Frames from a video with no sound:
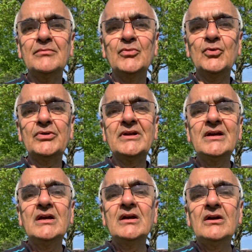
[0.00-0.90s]
moon
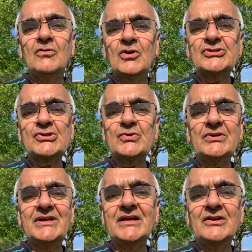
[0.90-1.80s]
also
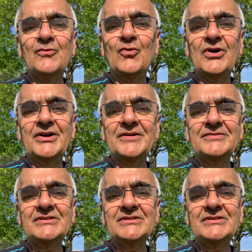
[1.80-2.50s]
created water.